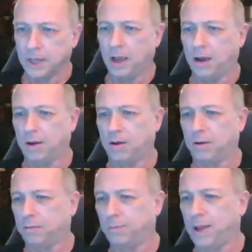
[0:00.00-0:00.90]

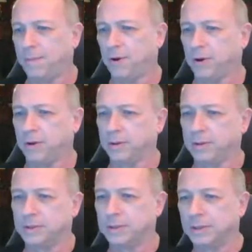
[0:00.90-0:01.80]
Oh, bummer.
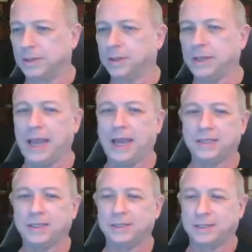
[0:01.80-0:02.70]

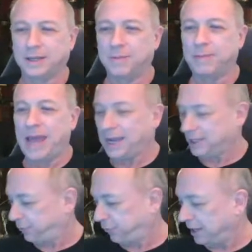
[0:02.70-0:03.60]
Yes,
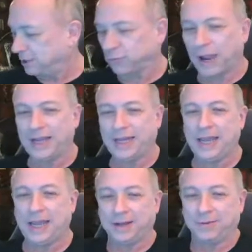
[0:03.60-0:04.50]
Max, Fred's right
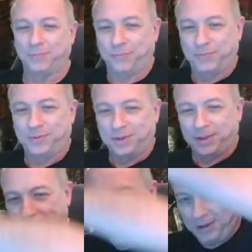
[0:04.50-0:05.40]
here.
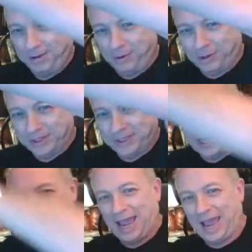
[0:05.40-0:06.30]
You can
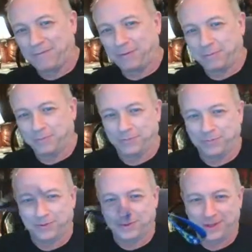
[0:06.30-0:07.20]
see I have him
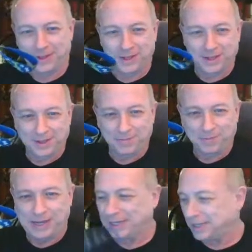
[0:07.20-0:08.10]

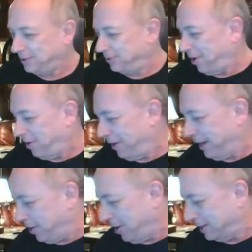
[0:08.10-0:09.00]
because he's
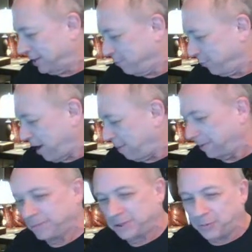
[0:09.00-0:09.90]
already causing
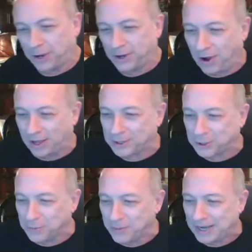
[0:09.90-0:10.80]
problems, and we're not
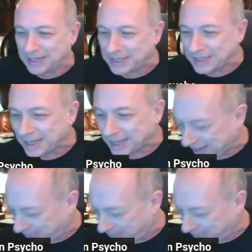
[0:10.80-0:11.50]
4 minutes into the